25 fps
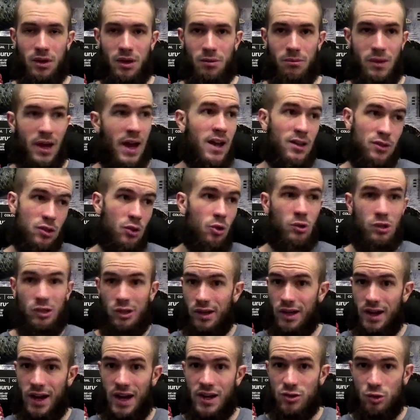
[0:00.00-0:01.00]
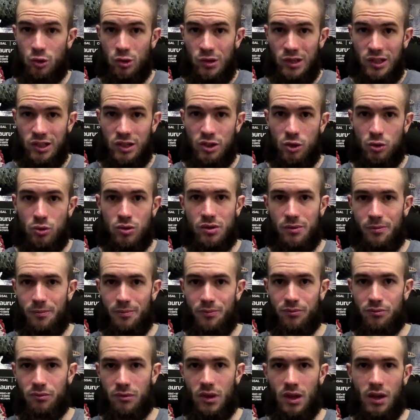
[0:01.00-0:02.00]
I certainly don't,
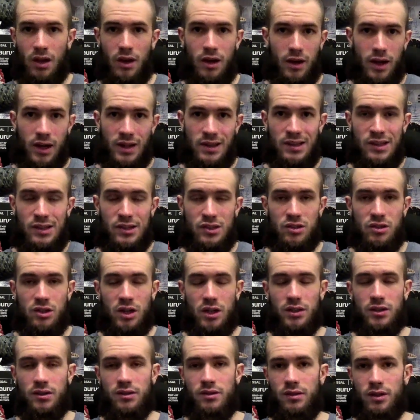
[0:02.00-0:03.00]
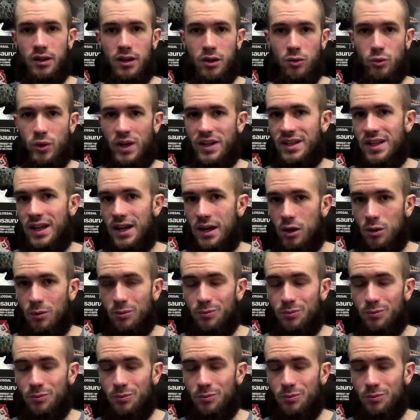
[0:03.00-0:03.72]
at least not right now.